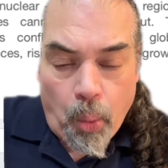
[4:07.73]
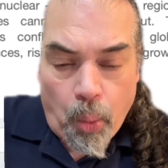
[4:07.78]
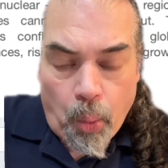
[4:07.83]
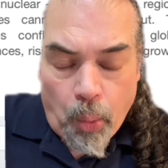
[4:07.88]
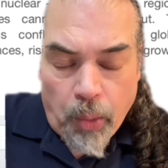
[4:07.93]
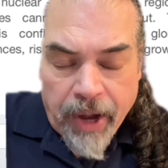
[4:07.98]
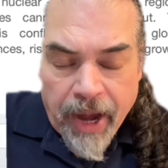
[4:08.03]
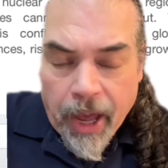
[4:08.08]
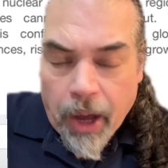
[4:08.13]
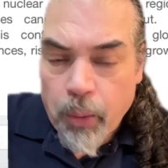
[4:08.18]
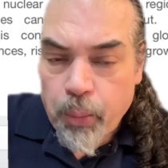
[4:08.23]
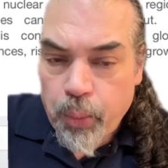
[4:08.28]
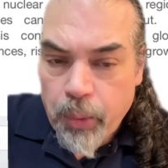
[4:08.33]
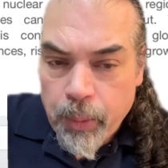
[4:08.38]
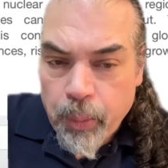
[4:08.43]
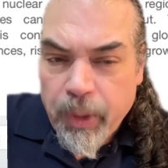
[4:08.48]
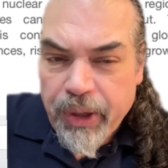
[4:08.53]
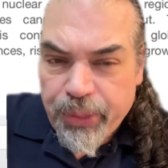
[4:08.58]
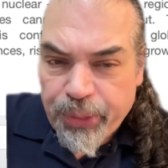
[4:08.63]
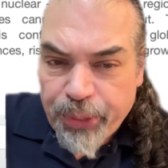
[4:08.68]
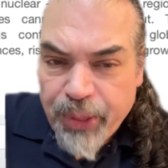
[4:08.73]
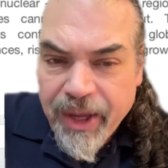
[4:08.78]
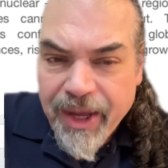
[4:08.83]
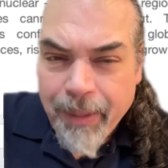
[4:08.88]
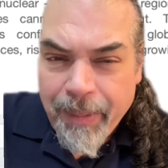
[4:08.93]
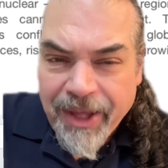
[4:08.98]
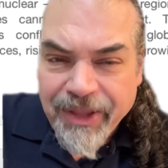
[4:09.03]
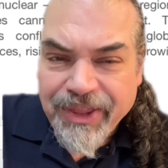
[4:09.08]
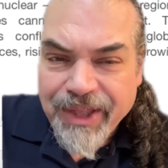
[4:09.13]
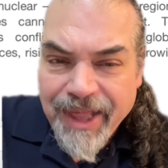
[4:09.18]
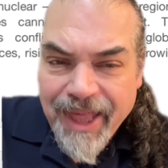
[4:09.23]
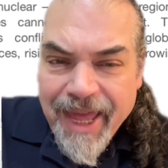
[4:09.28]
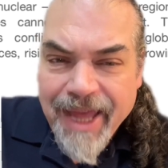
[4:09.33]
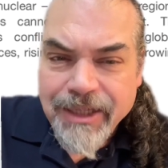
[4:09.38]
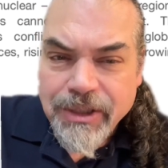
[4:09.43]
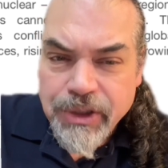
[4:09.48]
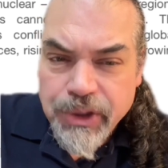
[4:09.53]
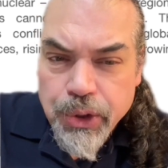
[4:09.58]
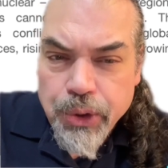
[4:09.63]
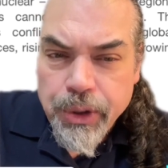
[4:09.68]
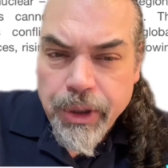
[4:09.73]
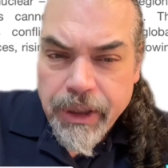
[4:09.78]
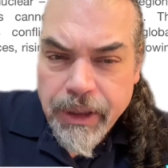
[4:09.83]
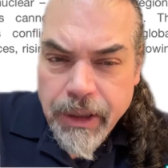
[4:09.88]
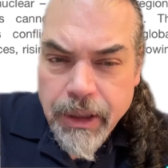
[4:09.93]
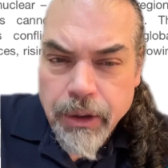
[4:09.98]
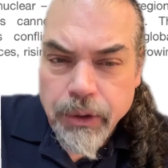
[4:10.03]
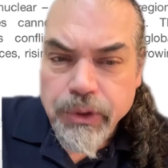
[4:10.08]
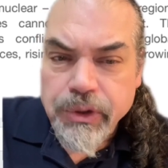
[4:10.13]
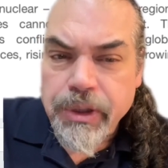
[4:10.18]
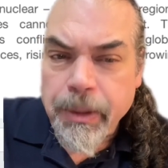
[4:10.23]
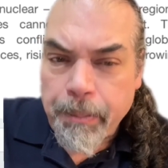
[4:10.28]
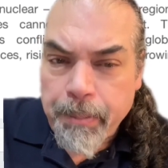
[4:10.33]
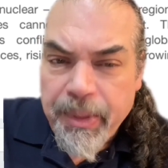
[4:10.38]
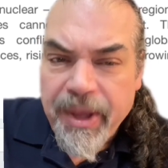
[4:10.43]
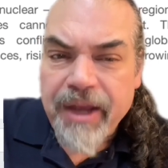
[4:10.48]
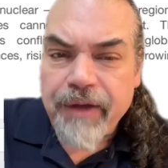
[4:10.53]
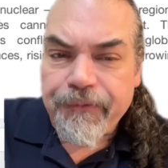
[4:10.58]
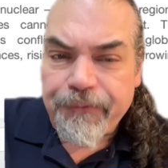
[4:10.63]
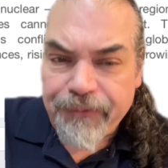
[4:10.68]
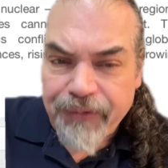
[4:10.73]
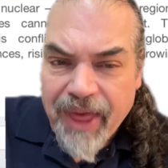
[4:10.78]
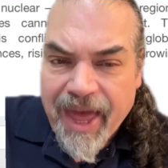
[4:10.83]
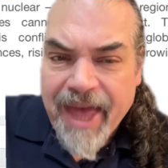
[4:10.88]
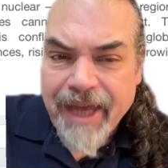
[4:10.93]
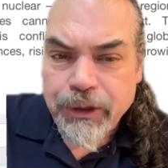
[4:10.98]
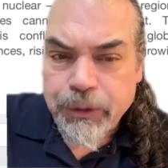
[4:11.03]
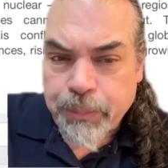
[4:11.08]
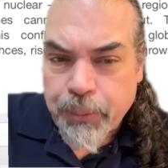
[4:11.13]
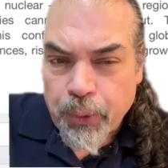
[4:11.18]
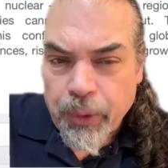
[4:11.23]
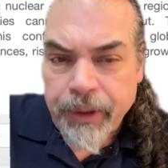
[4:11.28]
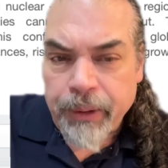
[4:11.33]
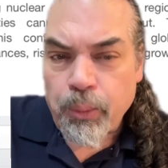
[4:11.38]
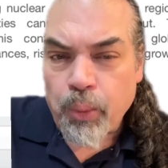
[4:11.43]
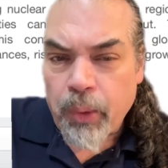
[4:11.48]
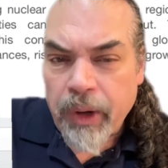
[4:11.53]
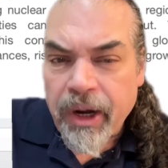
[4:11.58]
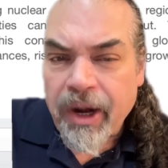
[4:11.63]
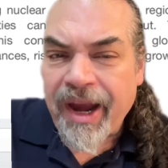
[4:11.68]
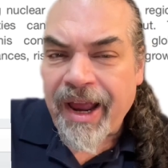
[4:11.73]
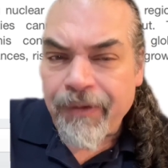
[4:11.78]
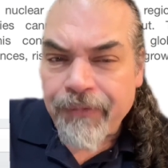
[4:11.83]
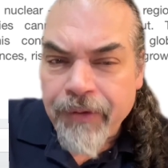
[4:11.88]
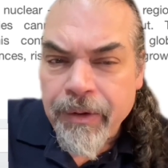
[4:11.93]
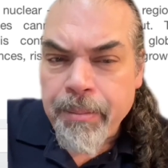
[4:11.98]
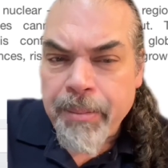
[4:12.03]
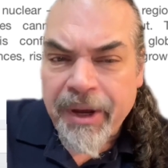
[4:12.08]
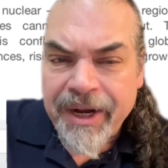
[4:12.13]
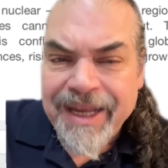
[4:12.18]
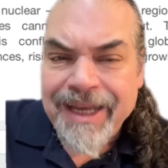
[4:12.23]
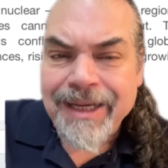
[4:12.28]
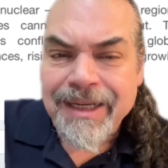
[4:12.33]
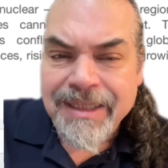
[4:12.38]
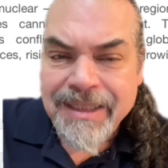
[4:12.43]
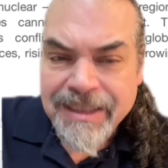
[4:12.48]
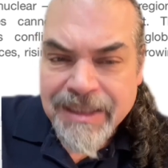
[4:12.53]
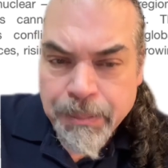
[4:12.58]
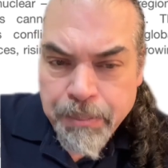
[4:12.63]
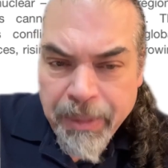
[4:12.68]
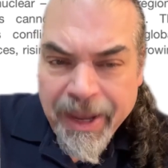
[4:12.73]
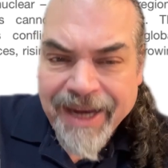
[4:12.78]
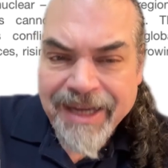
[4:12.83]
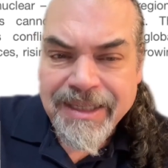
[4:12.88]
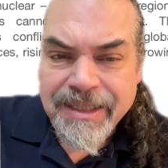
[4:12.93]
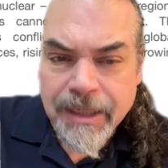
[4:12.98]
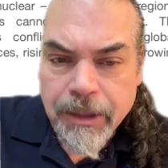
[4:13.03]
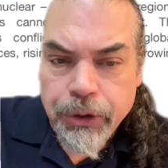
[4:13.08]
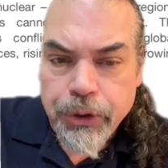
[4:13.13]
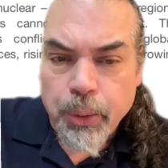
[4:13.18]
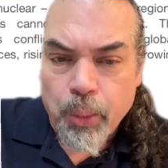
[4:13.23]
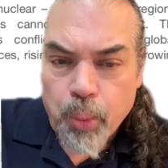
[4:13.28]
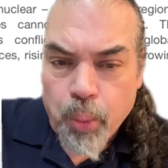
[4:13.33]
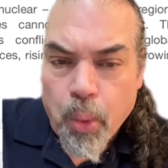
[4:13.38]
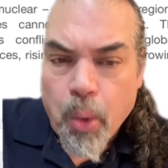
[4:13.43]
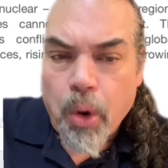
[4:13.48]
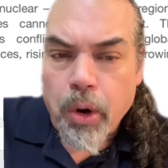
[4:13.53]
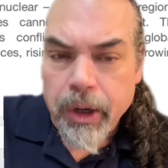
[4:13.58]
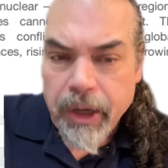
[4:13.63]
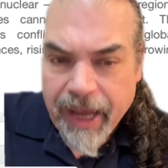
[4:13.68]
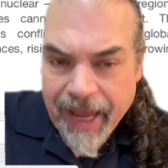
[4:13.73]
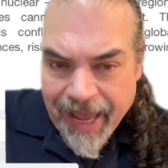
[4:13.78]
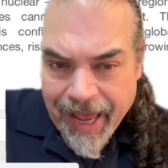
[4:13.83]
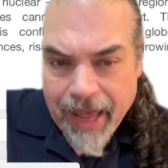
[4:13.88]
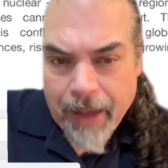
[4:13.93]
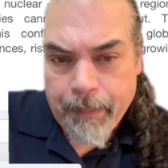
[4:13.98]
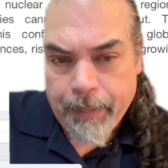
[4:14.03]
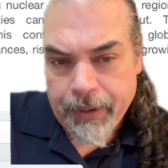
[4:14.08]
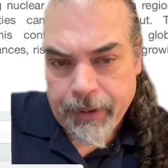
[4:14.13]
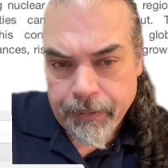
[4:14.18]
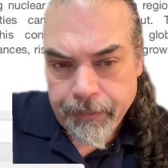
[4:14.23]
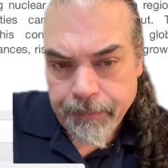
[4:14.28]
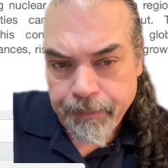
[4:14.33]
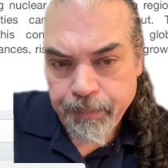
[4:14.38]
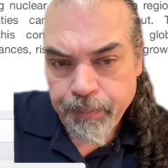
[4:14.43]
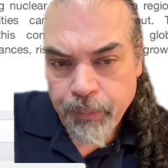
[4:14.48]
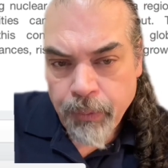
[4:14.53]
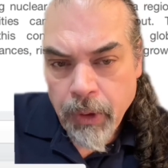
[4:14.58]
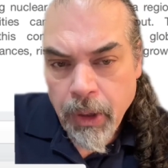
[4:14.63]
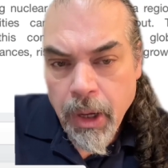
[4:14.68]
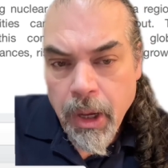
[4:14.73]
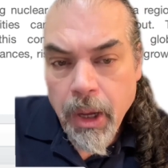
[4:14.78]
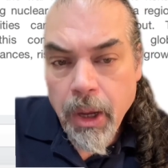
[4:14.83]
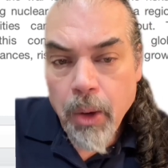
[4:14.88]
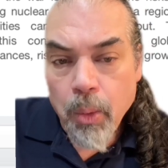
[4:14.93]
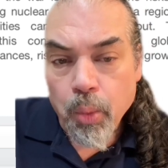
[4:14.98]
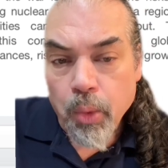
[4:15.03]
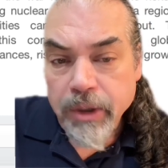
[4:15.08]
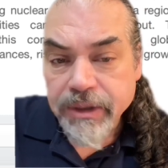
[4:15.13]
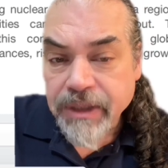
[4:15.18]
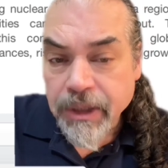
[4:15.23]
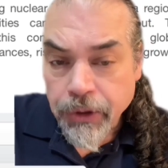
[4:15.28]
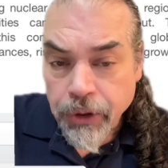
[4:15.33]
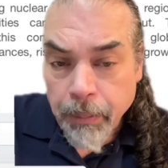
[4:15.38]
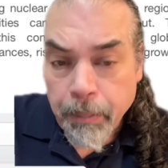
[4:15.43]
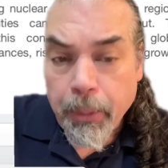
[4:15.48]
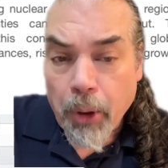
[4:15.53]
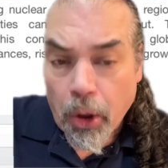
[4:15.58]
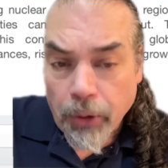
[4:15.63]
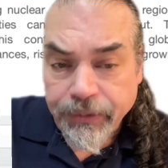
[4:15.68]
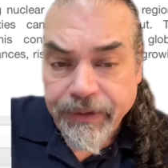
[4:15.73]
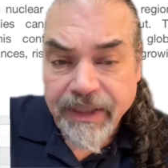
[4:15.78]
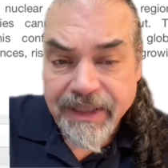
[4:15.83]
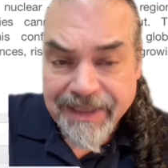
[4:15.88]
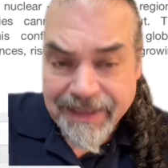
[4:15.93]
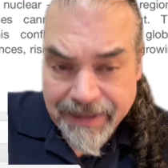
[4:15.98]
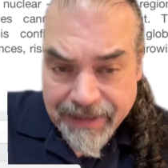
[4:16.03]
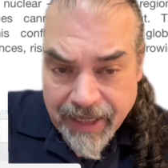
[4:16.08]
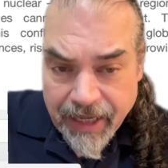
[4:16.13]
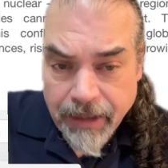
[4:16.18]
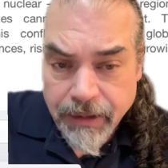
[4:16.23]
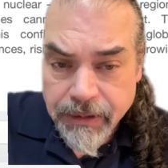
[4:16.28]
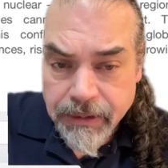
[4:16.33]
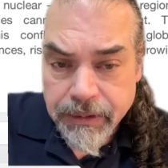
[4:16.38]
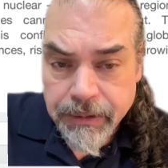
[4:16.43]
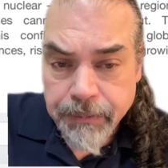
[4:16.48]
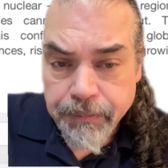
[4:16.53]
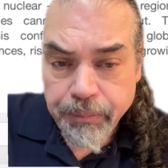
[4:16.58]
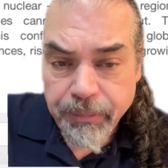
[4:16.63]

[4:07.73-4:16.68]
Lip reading: Now, when we think about the last 30 years, the big flashpoint where everybody expected the war to happen was in the Baltic states.